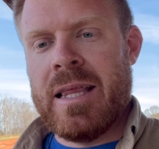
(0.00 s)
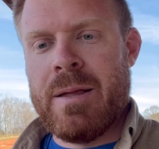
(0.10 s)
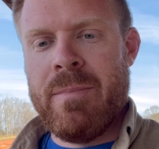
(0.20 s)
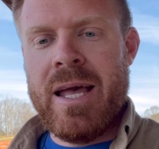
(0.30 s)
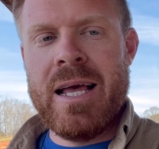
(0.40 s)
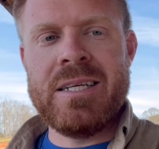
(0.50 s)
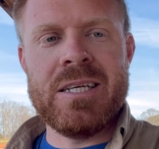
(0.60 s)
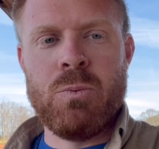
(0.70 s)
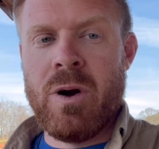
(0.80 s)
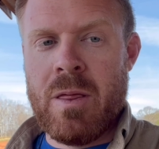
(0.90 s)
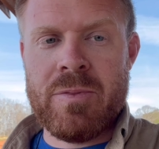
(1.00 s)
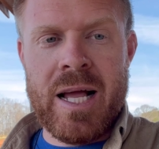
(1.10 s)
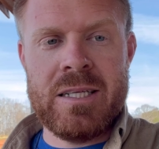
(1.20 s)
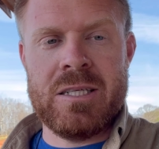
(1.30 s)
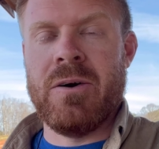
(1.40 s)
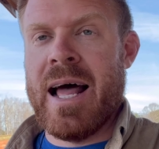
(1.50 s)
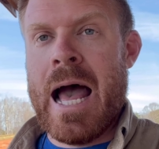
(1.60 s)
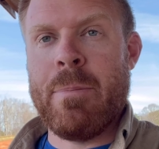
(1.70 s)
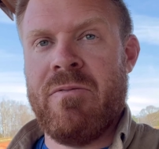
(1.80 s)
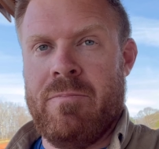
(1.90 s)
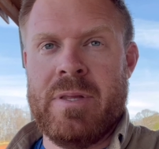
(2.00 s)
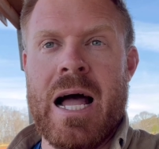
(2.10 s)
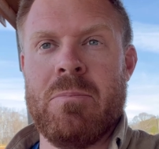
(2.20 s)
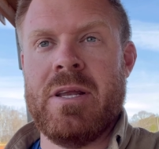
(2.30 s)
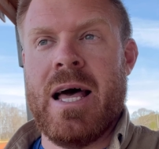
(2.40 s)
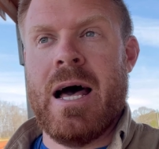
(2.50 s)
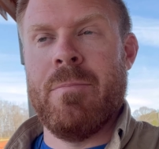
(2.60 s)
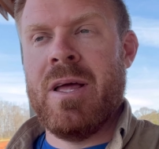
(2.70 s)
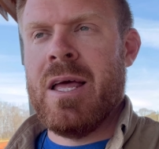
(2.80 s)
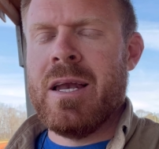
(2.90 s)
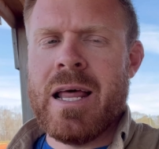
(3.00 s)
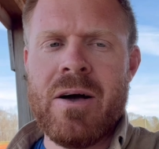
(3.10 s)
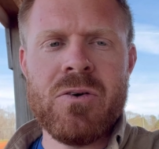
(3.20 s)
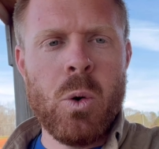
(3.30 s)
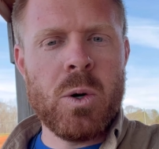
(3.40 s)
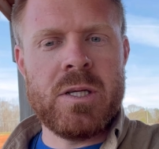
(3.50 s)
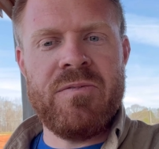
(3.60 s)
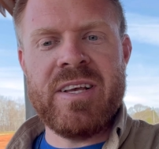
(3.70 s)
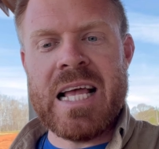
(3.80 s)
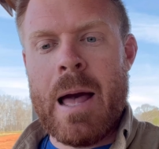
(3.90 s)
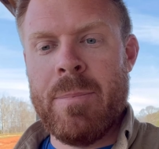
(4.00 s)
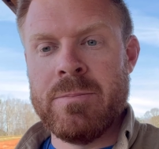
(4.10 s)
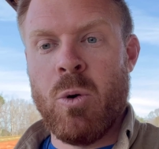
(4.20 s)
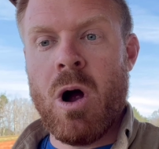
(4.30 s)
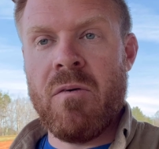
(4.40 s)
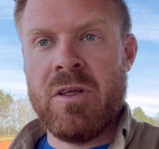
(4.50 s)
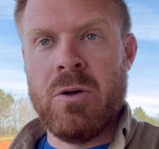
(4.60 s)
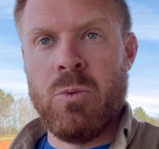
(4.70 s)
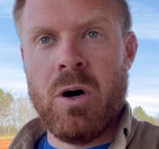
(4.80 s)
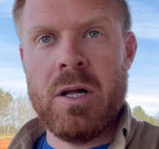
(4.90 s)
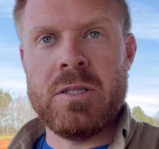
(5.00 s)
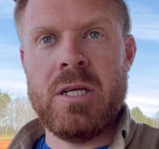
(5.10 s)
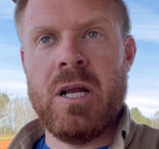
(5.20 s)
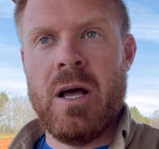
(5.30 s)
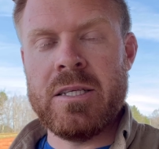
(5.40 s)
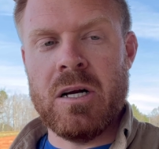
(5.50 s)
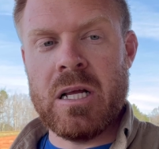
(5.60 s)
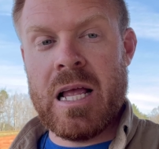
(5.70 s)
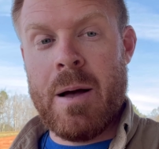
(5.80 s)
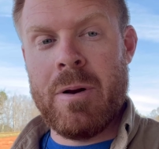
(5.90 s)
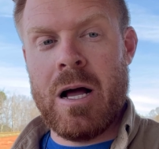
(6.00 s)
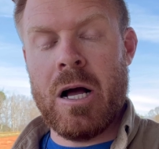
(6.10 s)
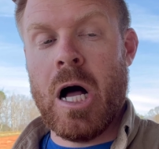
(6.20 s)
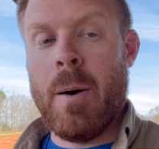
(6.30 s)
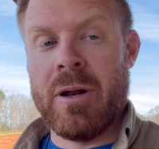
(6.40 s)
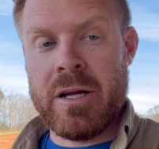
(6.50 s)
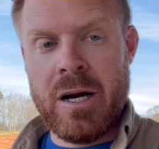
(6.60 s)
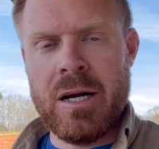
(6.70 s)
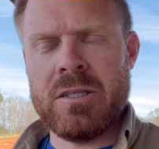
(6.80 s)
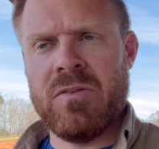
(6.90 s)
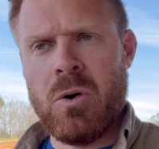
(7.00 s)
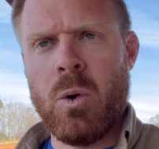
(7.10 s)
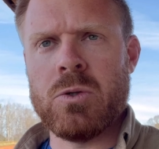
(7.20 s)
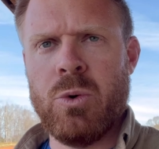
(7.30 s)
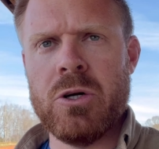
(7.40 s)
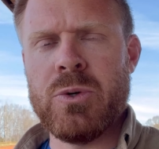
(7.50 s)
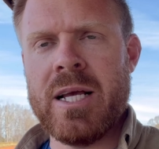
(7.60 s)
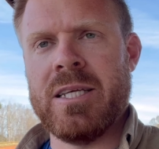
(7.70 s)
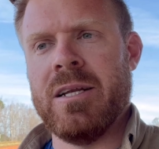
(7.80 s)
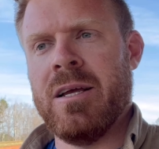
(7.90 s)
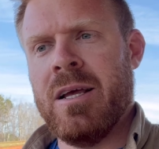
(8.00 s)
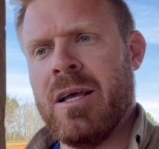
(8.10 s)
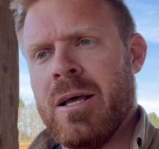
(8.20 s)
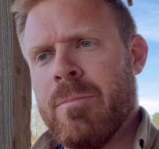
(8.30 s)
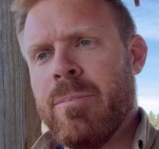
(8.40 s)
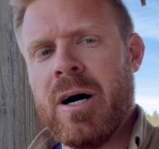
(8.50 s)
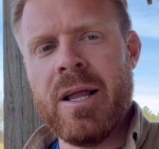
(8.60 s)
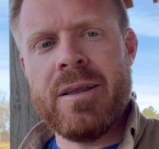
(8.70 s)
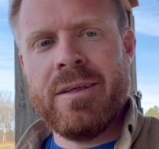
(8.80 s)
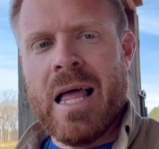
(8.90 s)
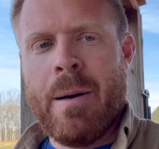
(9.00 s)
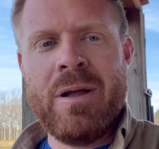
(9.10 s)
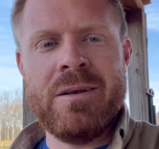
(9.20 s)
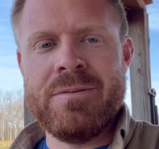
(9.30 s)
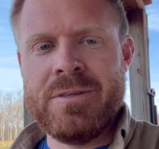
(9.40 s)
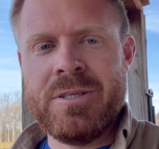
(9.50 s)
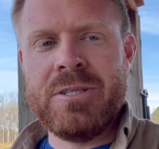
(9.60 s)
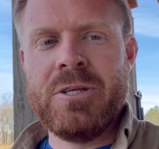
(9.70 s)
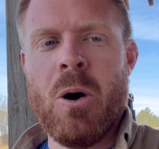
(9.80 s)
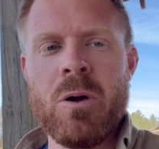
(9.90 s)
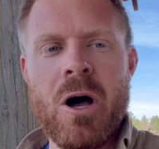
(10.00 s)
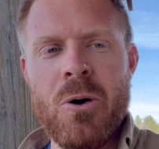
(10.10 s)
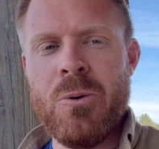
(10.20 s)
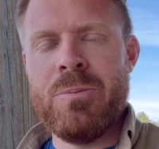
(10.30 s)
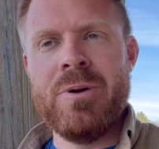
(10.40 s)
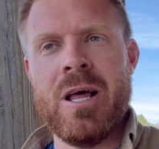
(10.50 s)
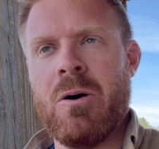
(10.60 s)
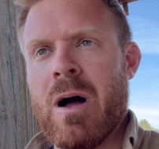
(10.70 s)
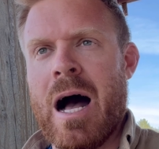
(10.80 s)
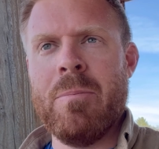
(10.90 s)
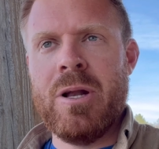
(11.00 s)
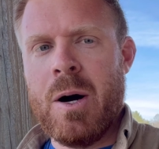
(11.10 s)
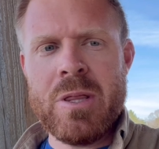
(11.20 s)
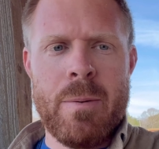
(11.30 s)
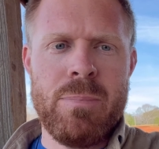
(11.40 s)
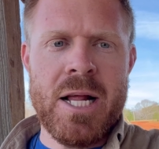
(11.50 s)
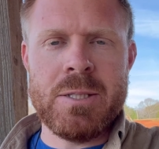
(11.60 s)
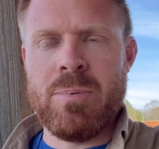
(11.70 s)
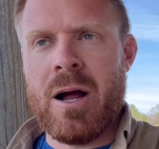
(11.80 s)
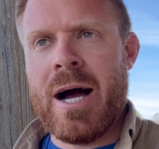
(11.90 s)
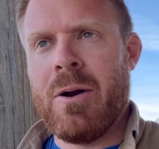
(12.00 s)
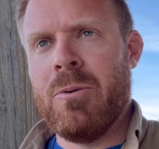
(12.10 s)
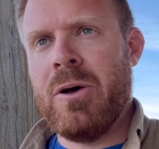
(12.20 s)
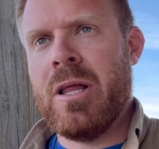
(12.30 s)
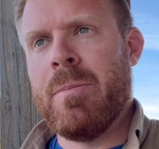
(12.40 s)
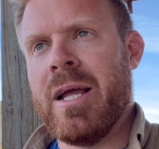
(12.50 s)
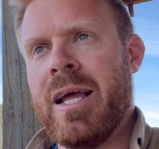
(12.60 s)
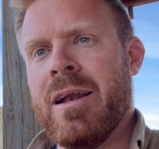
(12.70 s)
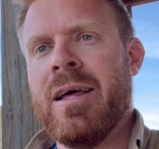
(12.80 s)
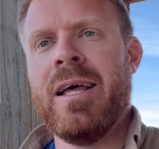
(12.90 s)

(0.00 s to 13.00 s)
To me, it's just one of them things that's going to happen from time to time. Now, of course, if this happens more often than once, you know, it starts becoming a common occurrence, of course, we'll address it. But, I mean, just don't go, you know, I'm done with that blade supplier, I don't want to deal with him again.